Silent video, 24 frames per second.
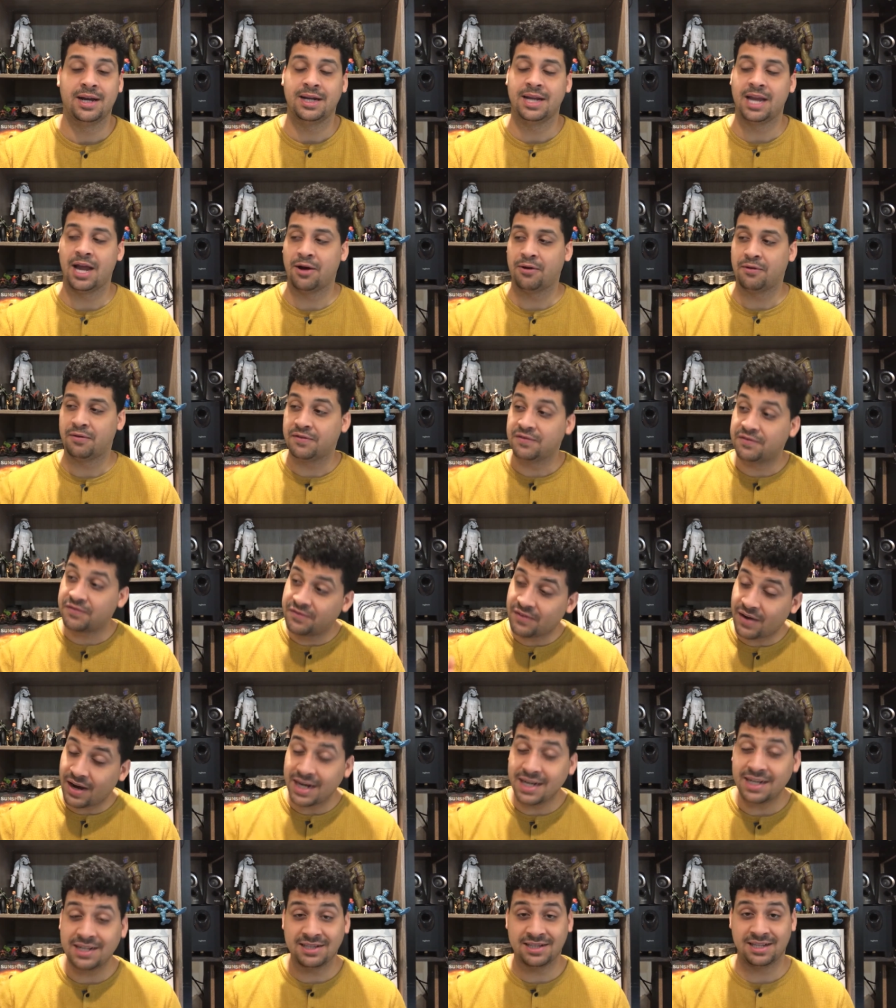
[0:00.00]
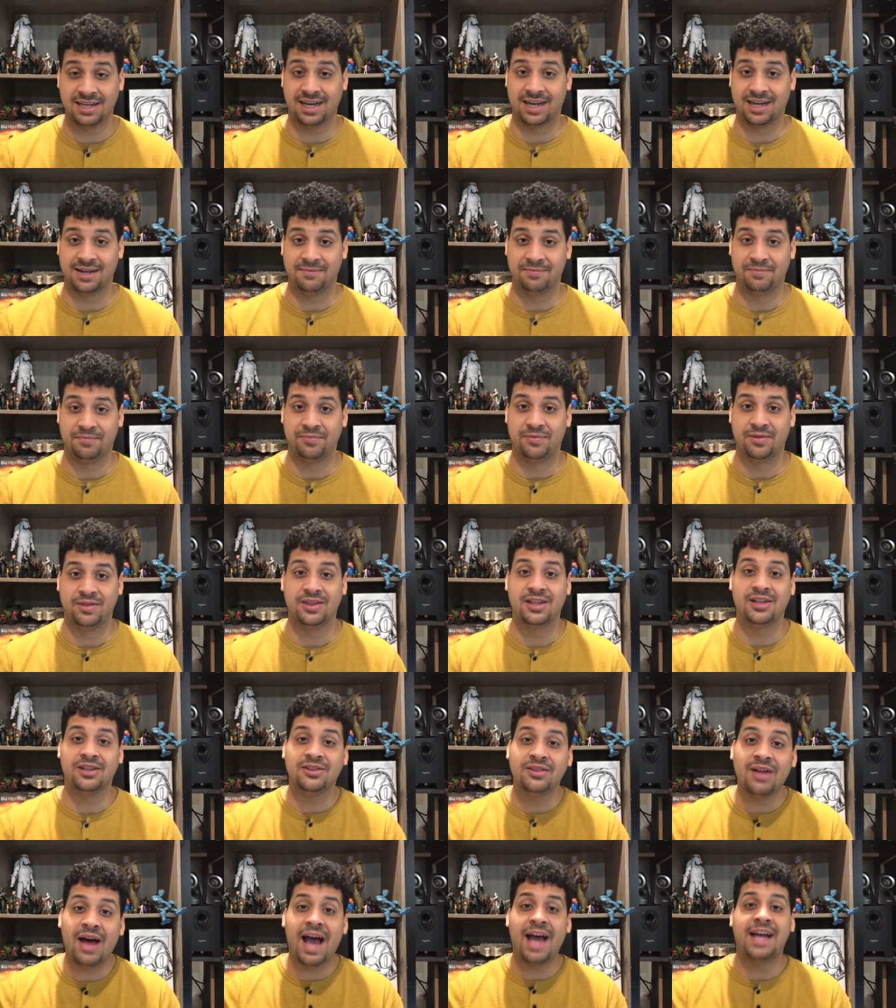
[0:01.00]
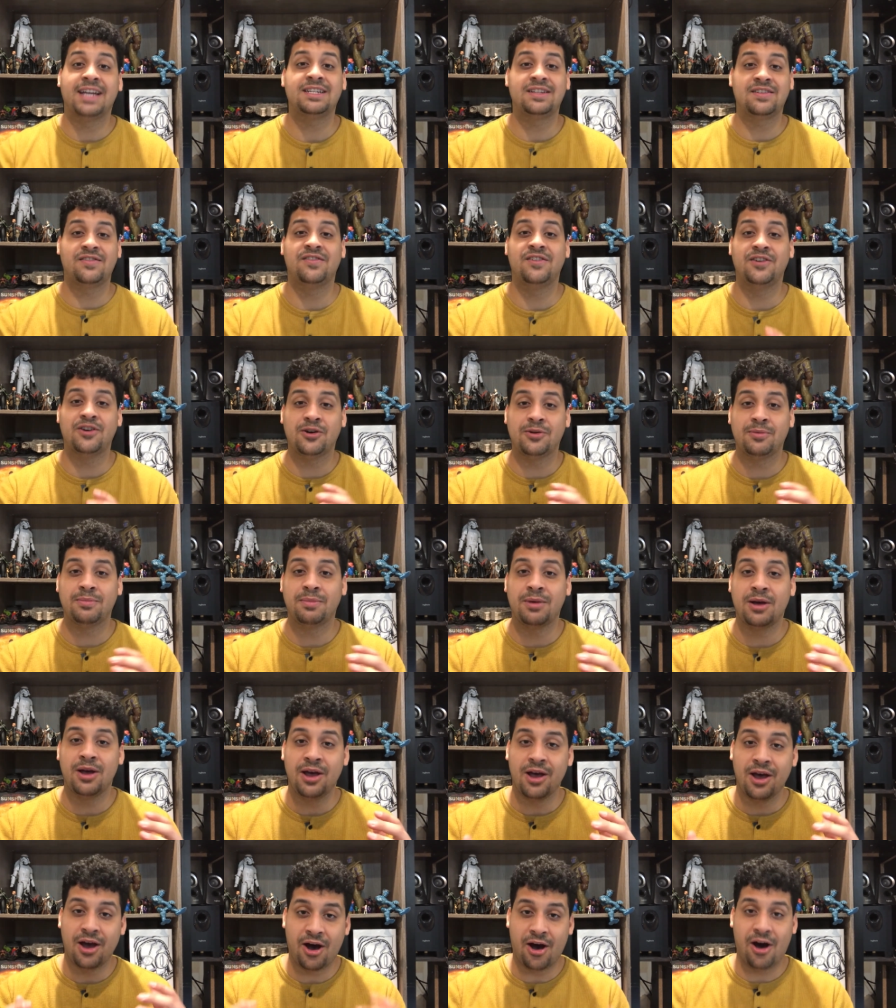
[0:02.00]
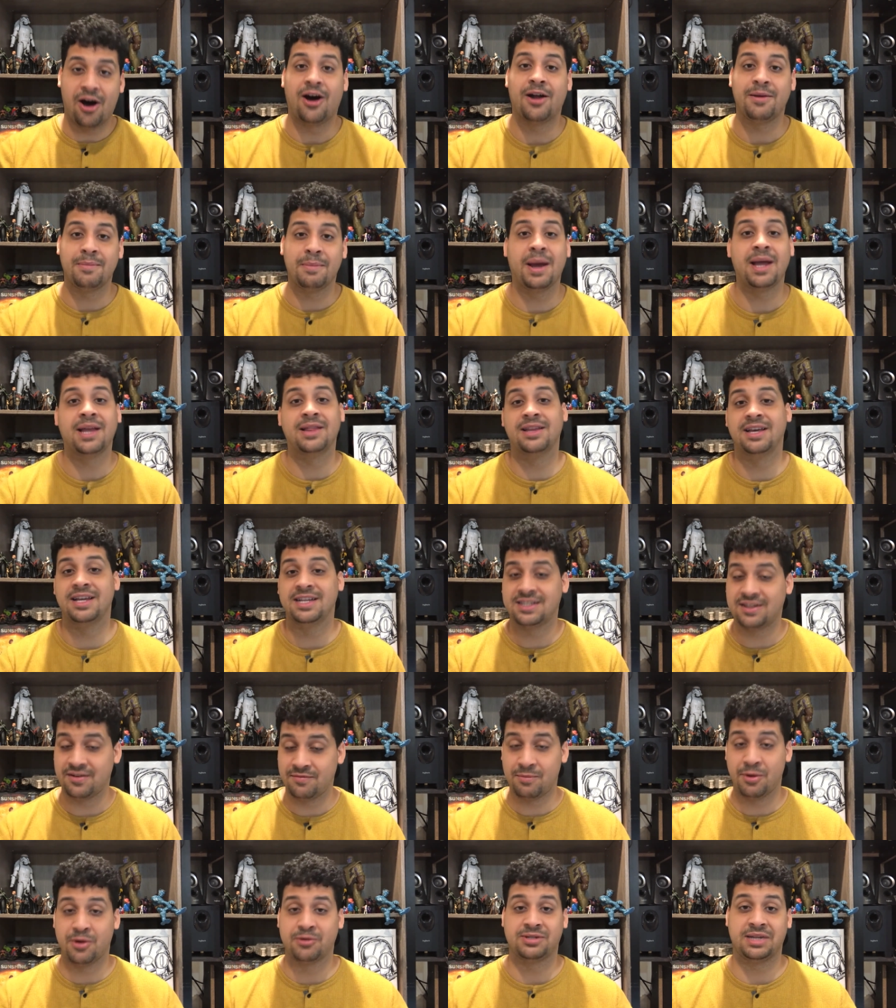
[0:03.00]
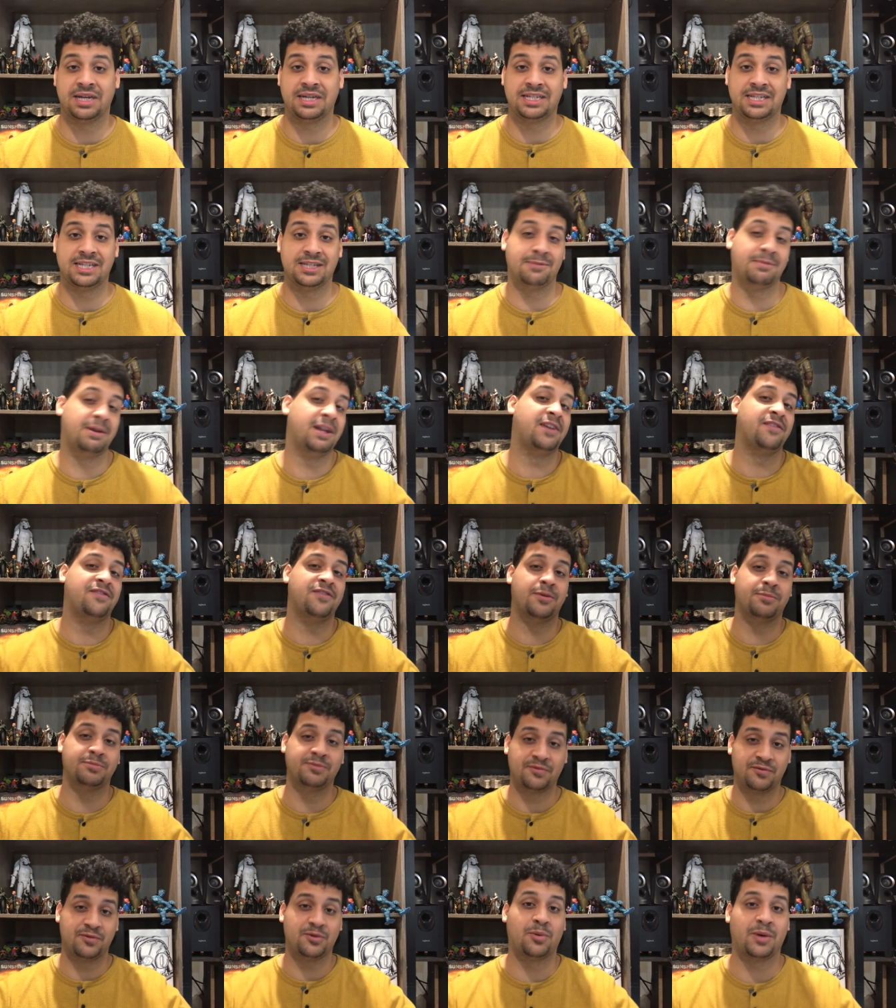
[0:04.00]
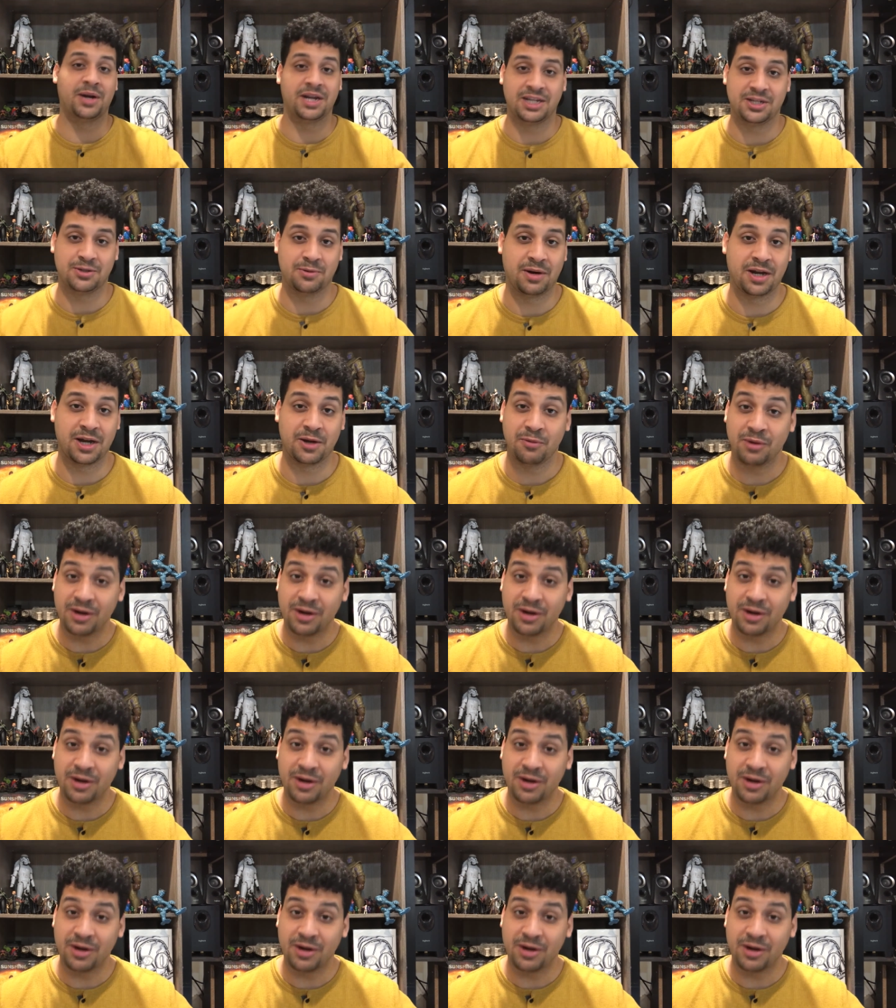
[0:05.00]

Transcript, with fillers: Now, finally, the last film on my list of most anticipated films of 2020.